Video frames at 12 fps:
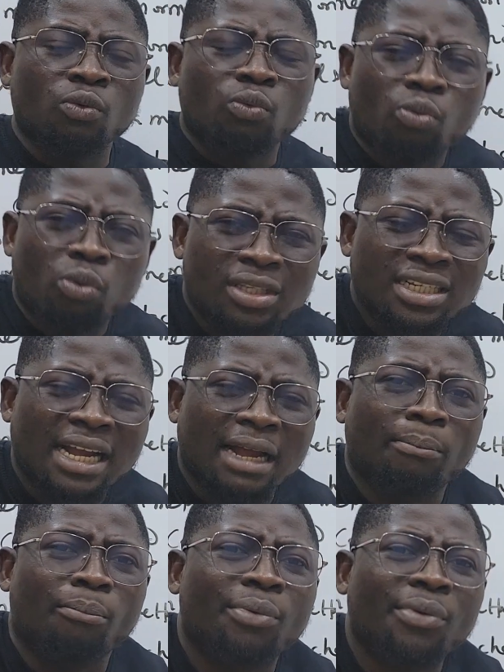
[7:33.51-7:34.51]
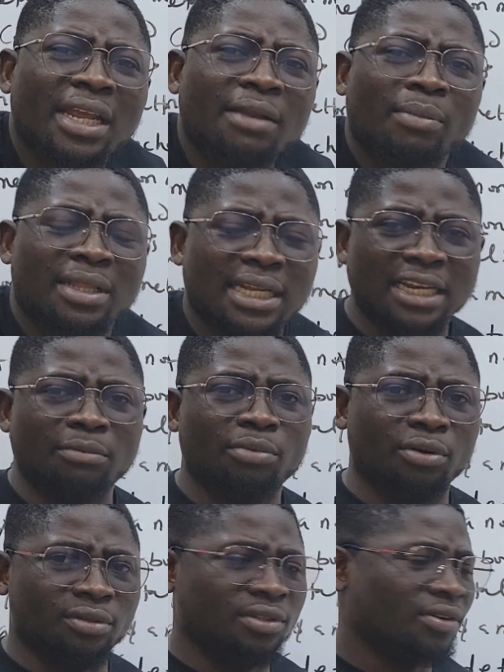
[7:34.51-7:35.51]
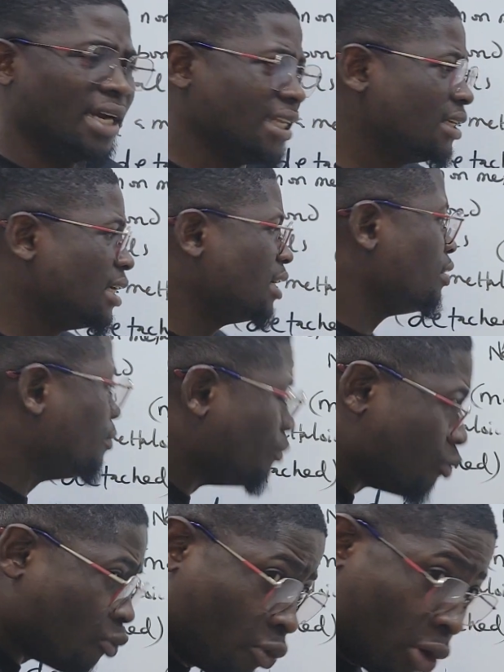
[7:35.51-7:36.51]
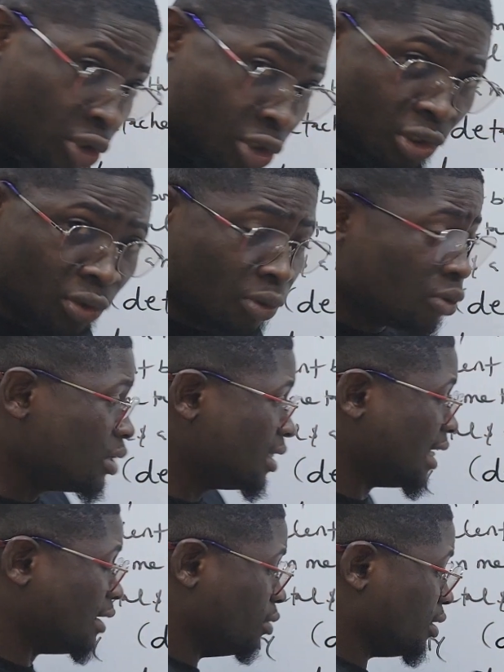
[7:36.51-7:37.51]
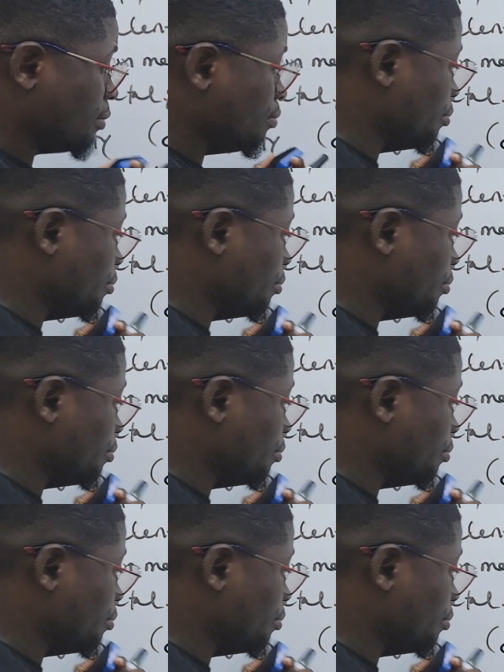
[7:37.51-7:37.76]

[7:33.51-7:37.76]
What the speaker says: What can break metallic bonds, right? What you should know is that what?